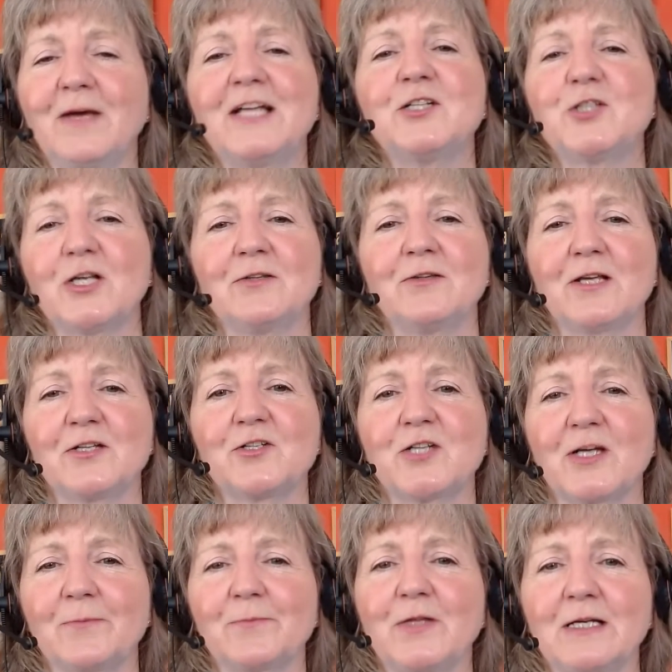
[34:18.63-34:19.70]
mention that
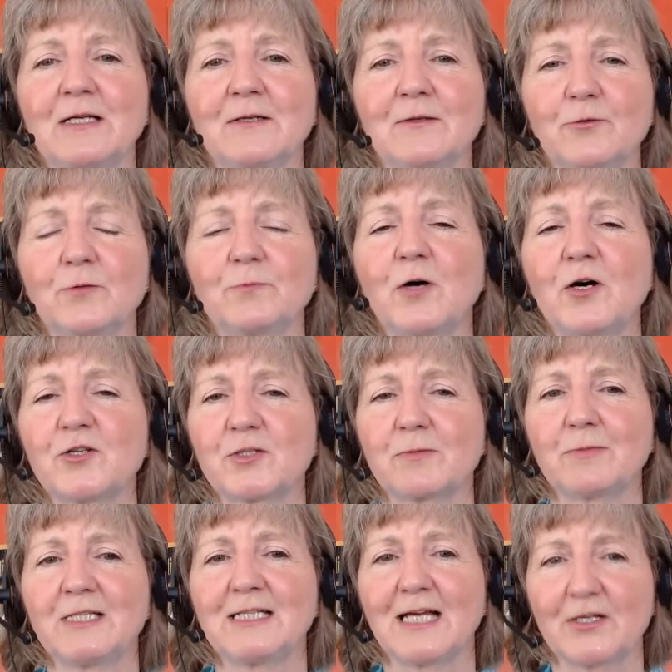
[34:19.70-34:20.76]
something could
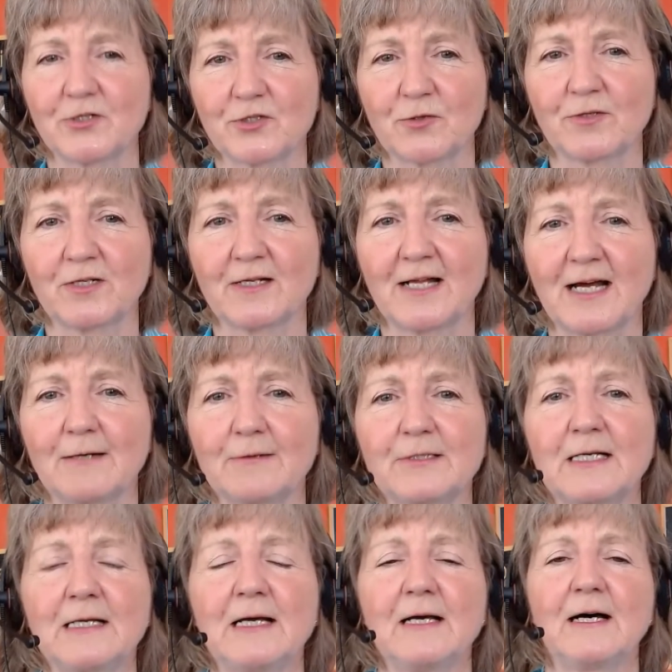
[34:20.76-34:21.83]
possibly get sorted out.